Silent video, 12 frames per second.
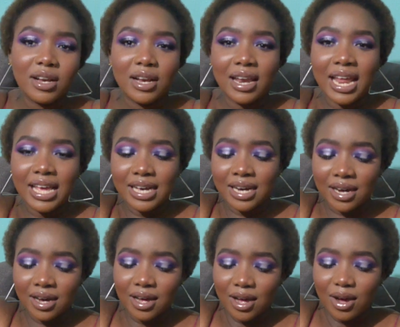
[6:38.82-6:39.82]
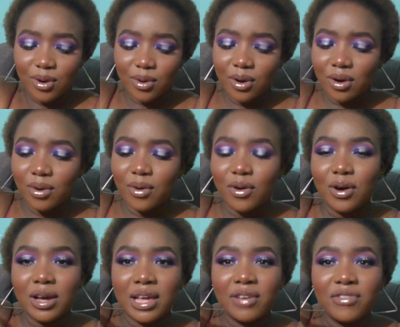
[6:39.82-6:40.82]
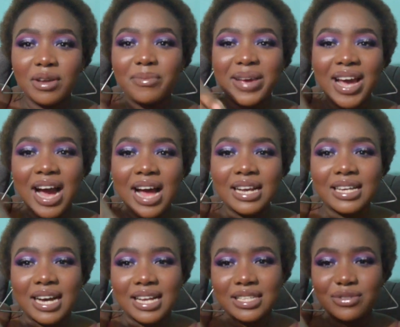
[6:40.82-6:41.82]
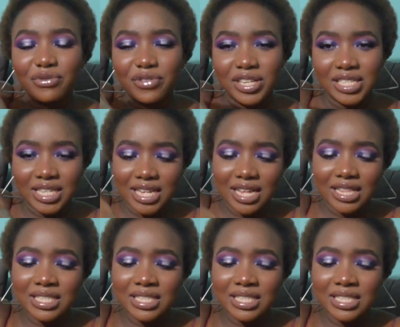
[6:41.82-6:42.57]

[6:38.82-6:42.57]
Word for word: like even my hand can't fit here.